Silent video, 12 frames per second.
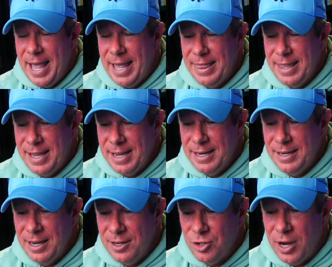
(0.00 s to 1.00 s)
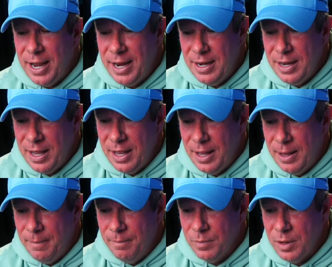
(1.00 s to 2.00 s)
and then tried
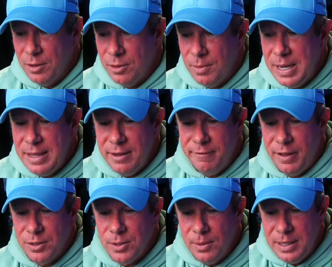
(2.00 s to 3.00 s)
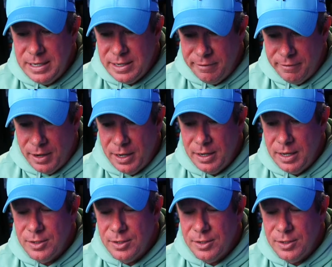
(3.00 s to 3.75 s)
3 that felt totally different.